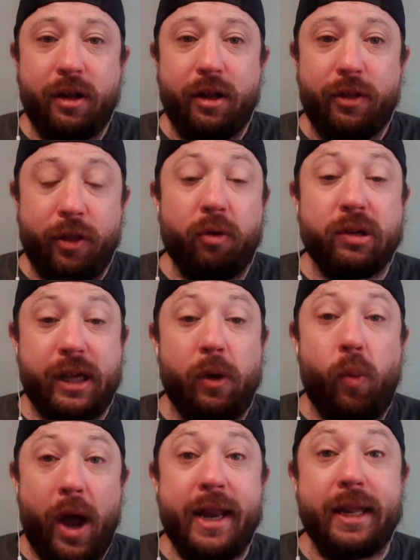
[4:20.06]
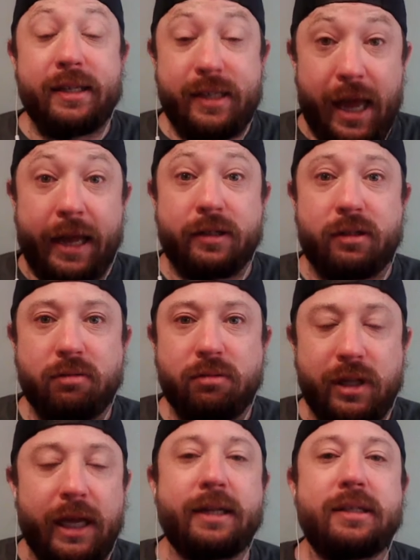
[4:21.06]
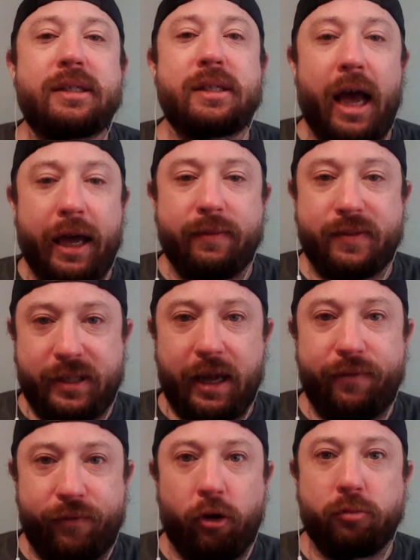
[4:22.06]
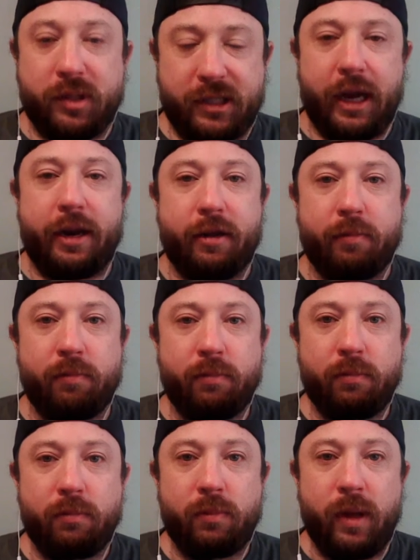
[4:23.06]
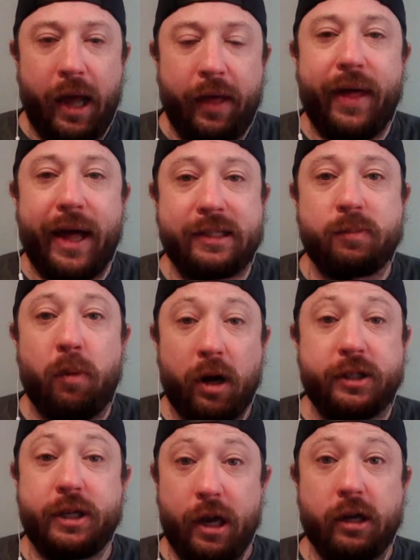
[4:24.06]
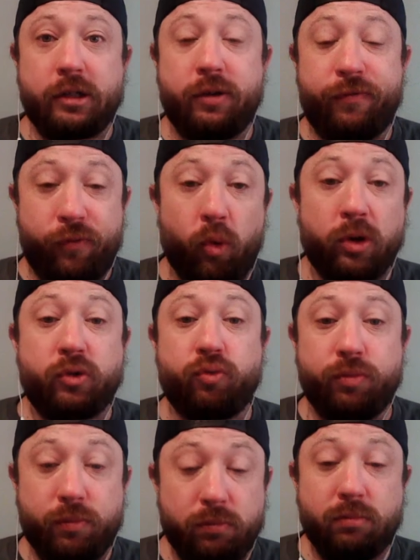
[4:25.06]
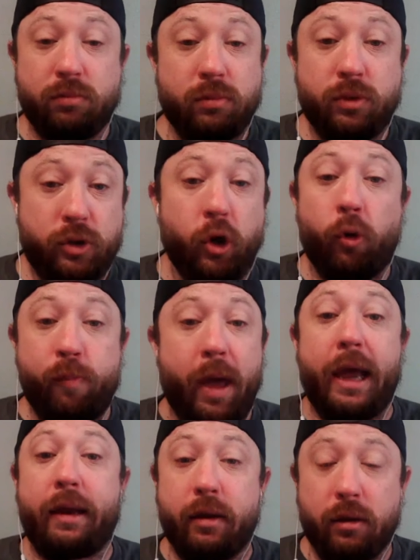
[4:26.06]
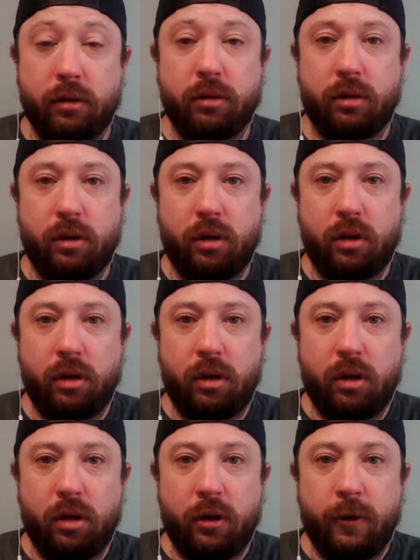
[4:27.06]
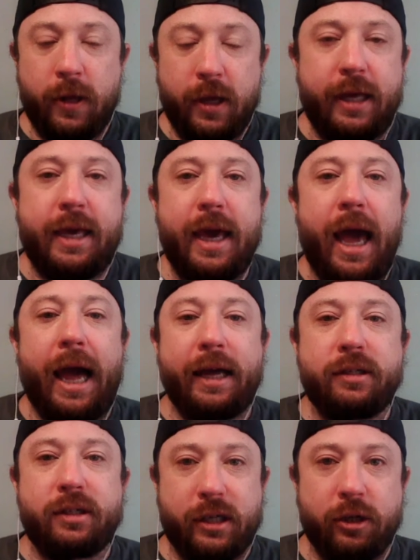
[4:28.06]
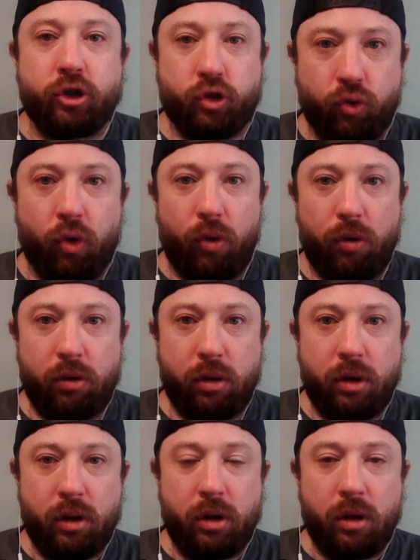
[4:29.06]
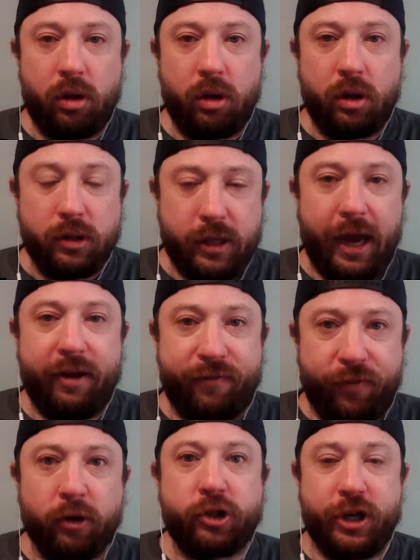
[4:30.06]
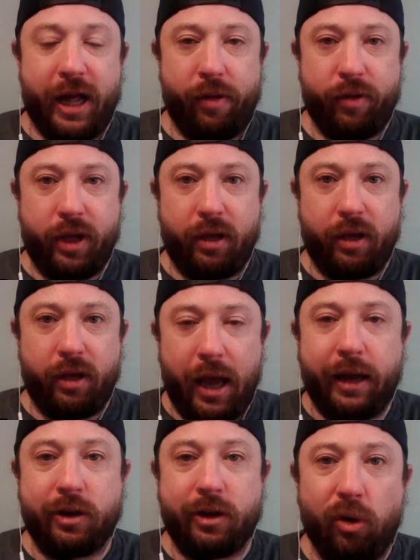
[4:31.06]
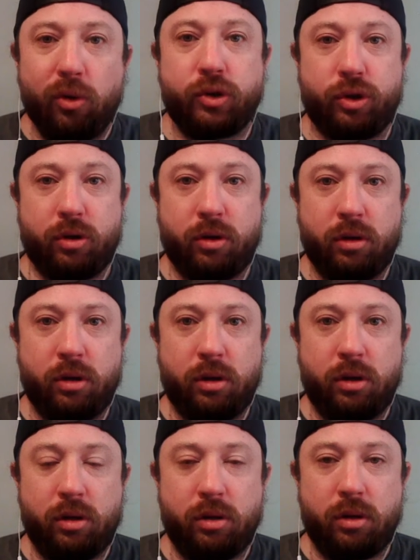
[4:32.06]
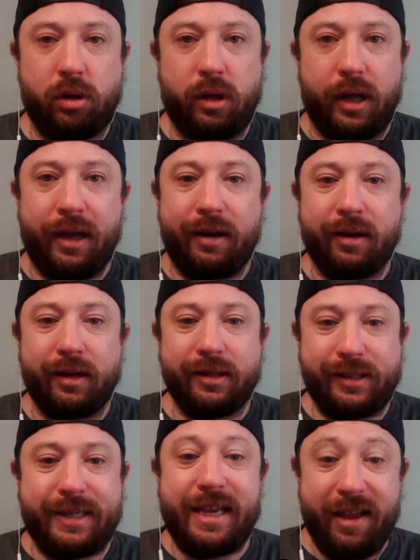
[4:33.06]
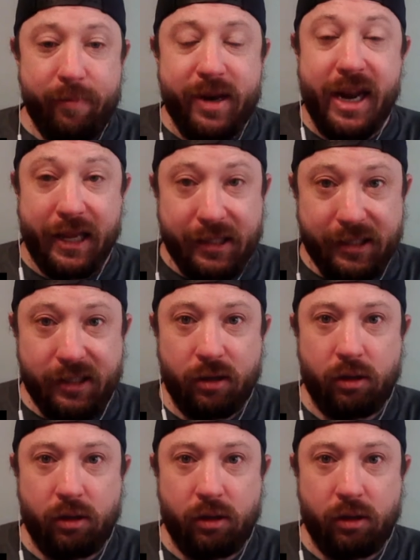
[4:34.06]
There is a wedding tent inside of State Farm Stadium, and that's Monti Ossenfort's domain. He has control to add functionality and culture and teamness,